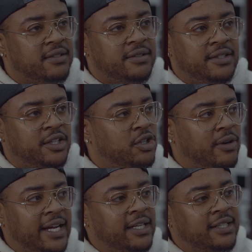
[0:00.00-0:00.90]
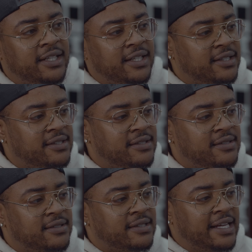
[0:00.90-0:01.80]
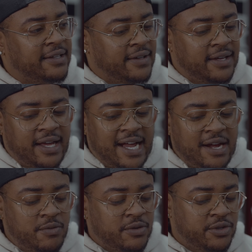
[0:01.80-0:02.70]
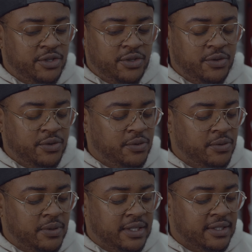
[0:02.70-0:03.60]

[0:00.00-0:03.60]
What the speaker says: their grandkids. Like I'll do